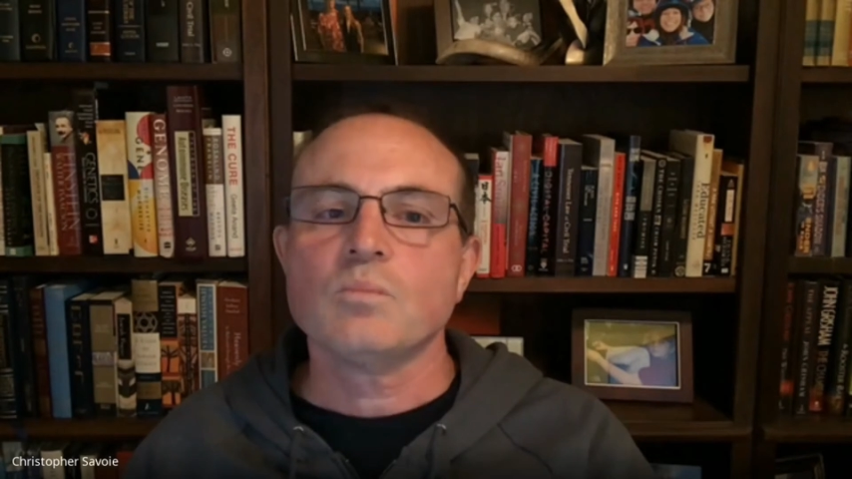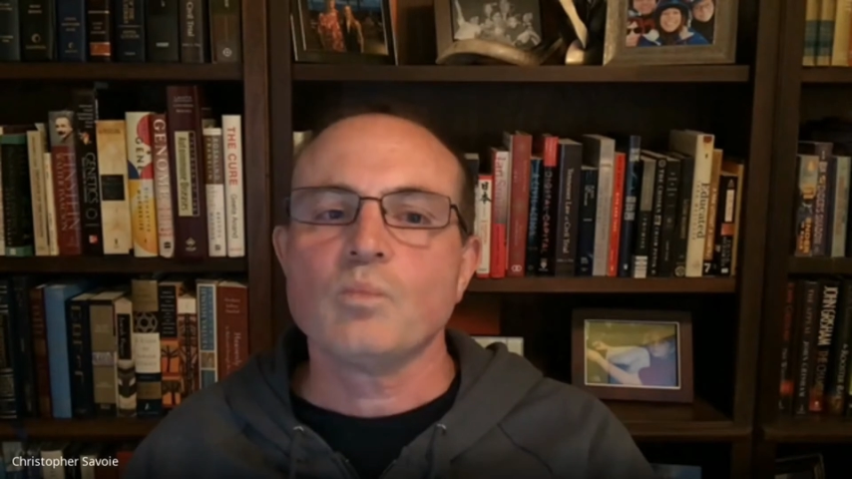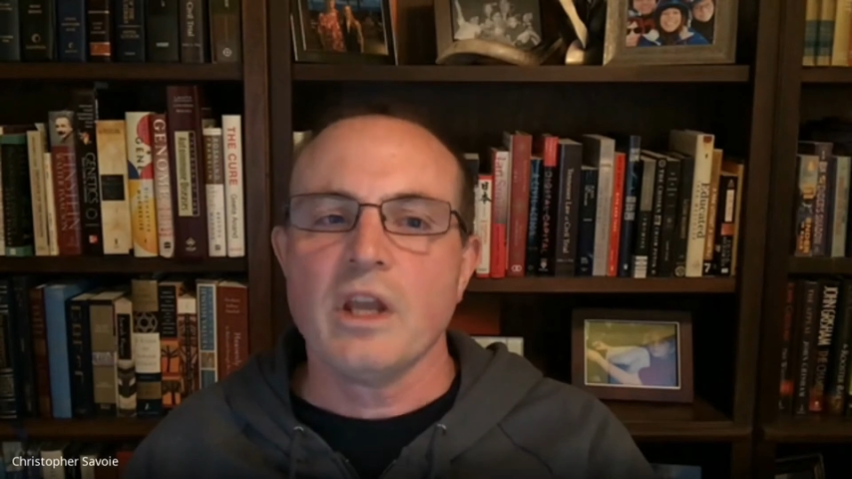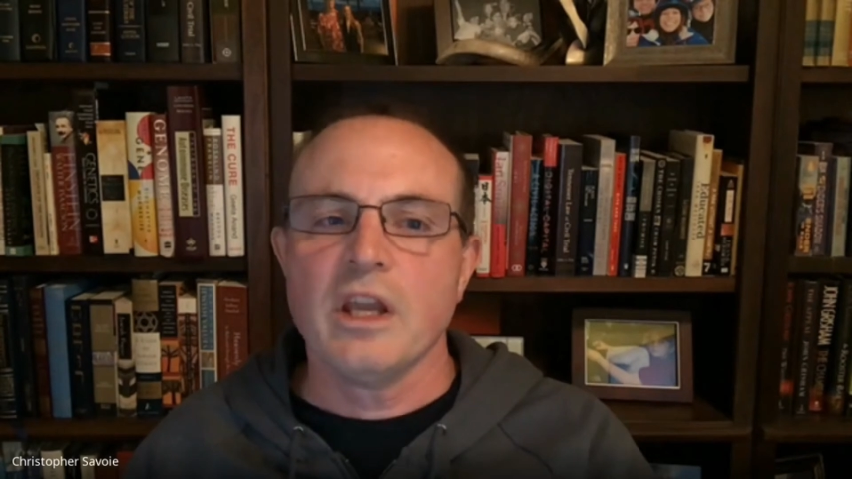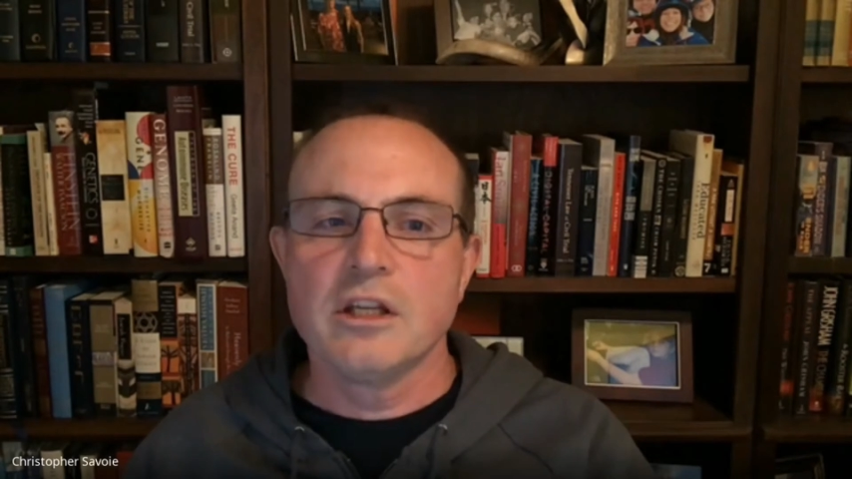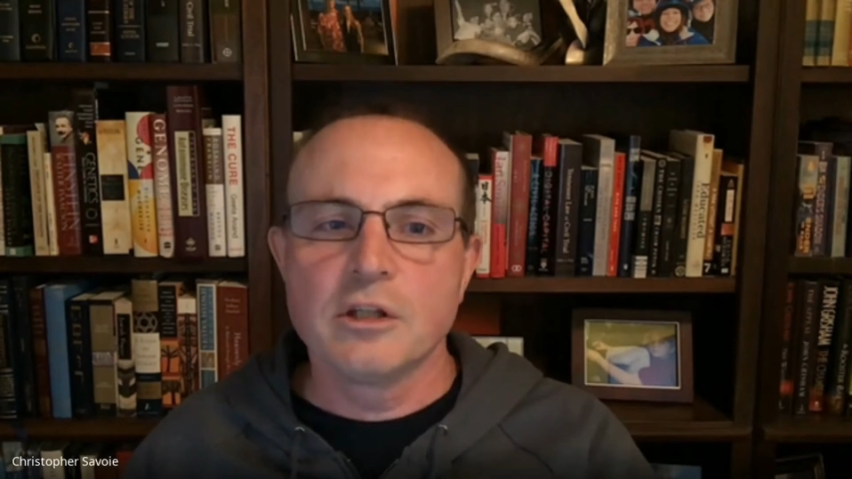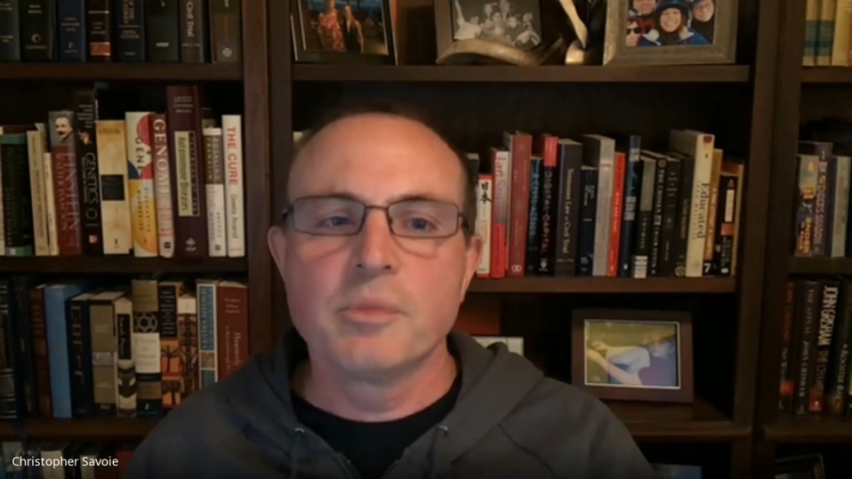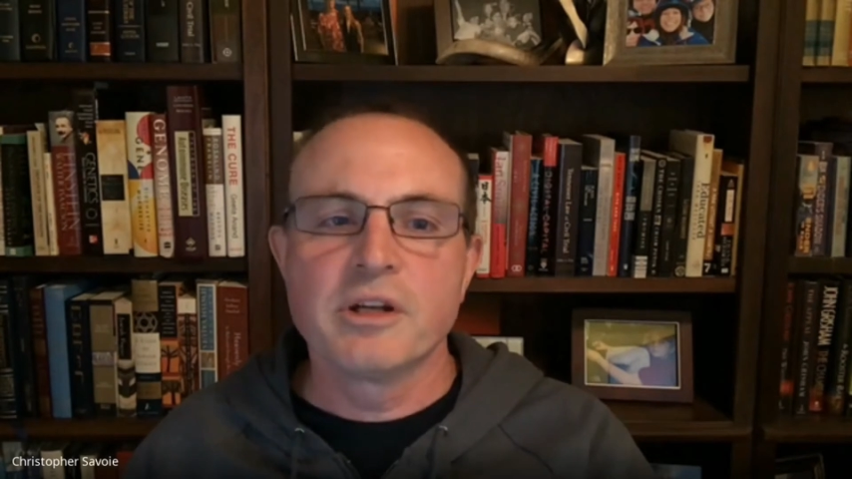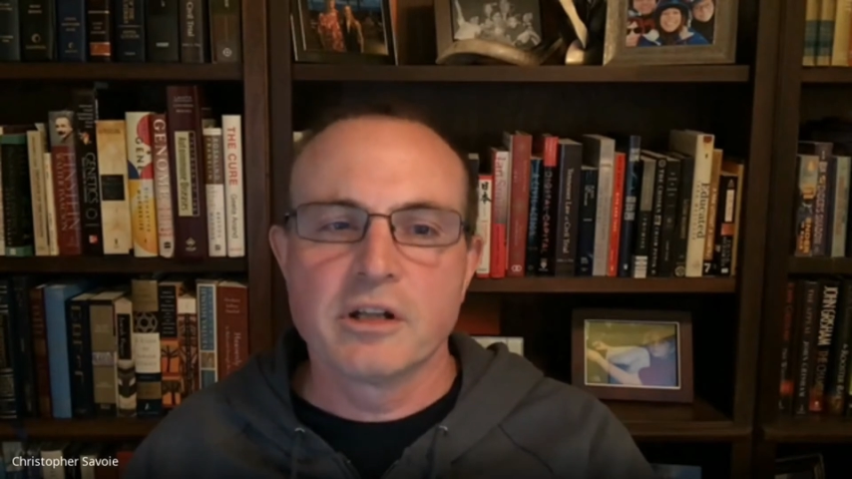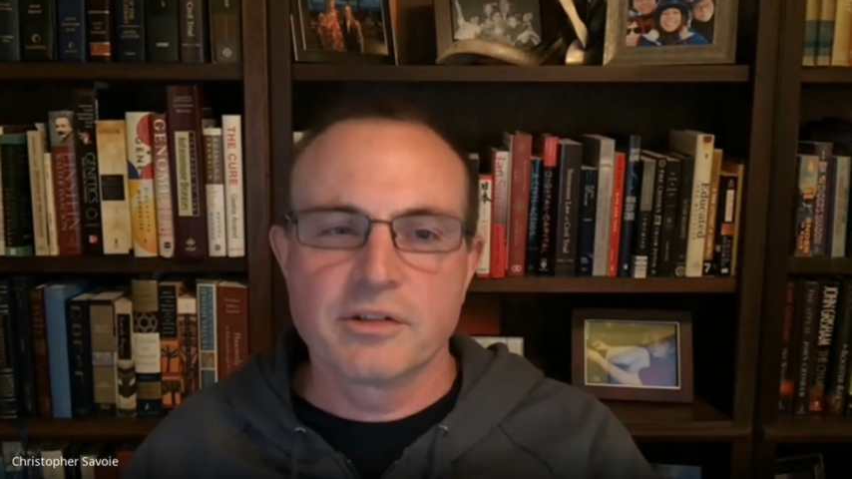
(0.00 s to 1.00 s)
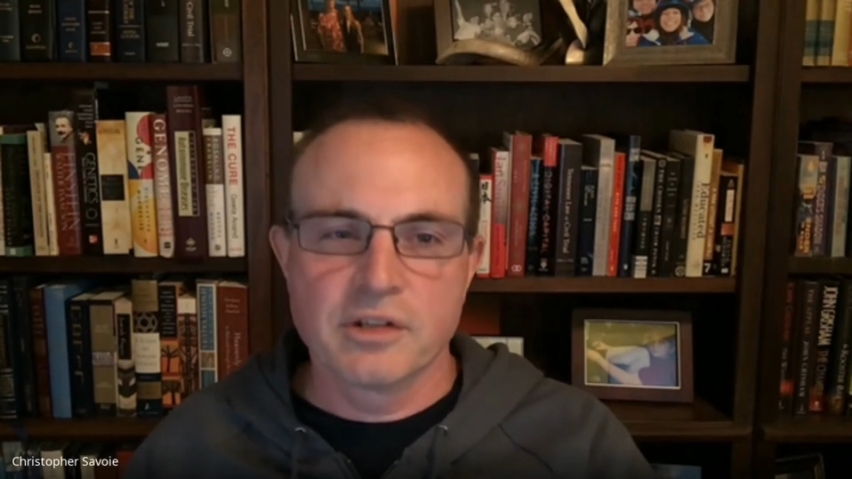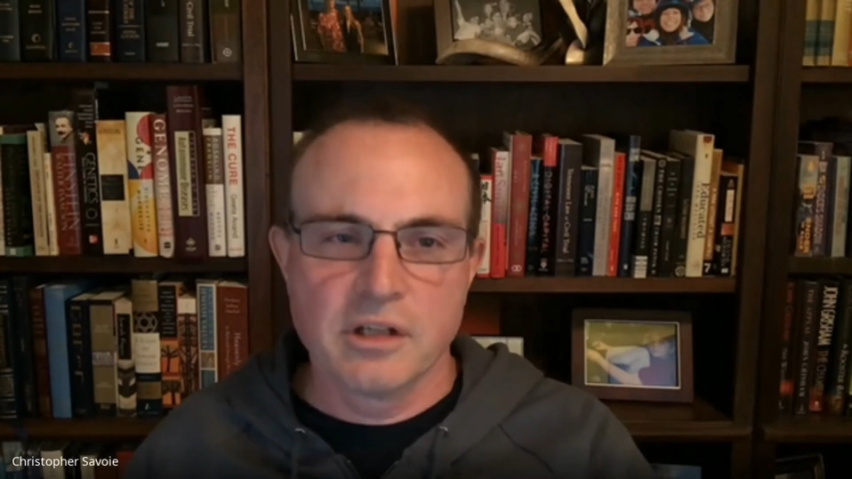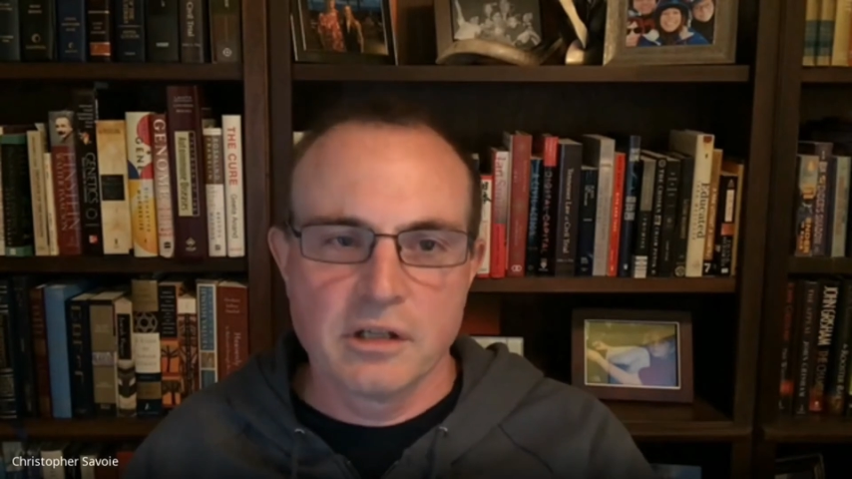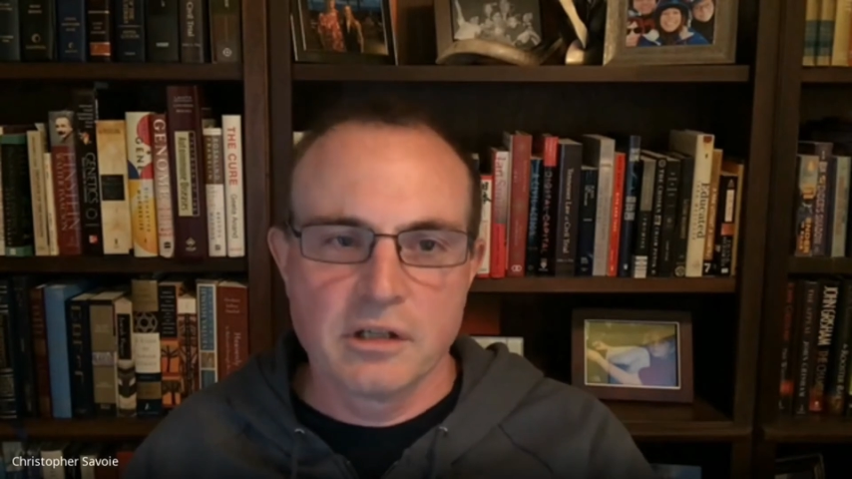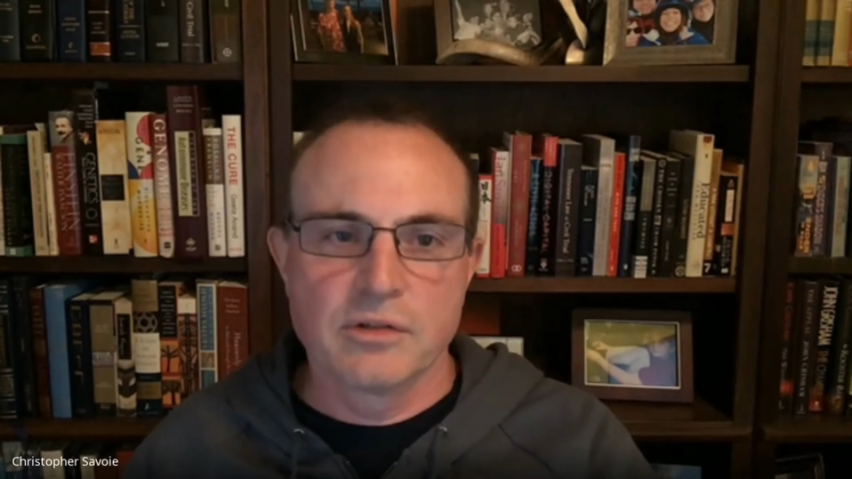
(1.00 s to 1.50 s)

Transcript: Inability